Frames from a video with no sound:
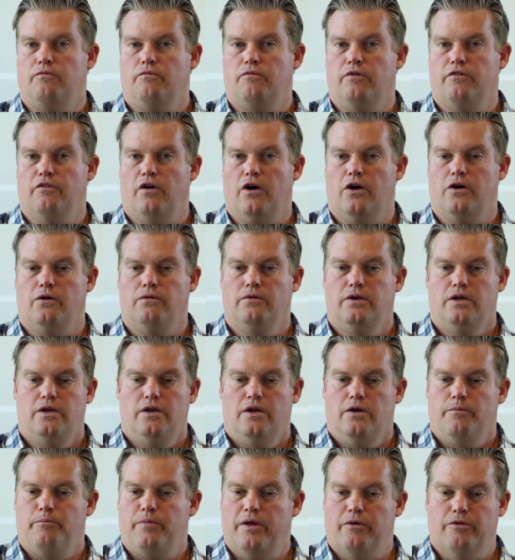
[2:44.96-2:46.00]
We've all
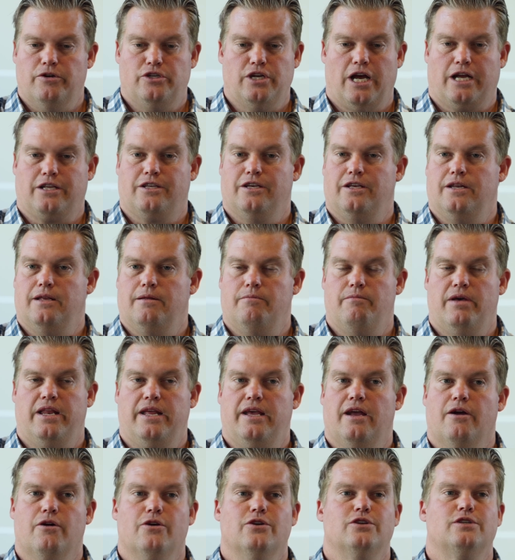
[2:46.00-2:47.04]
been rejected in
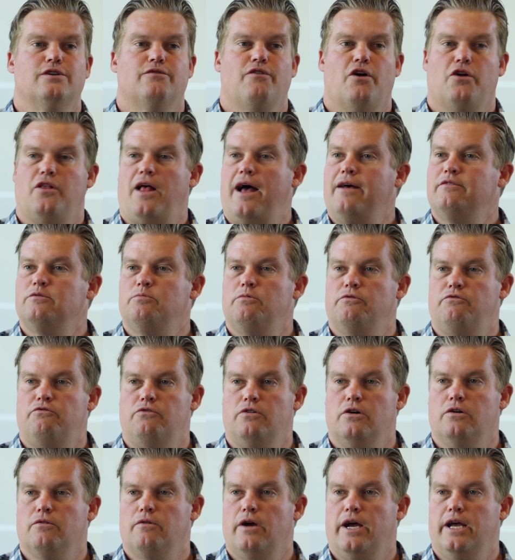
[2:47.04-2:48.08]
many areas of our lives
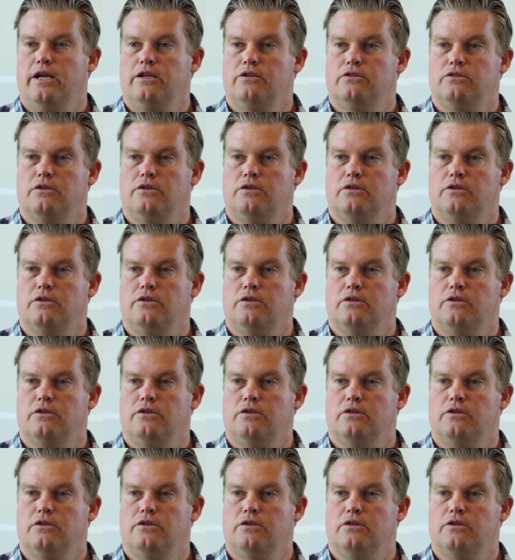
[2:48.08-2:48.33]
before, right?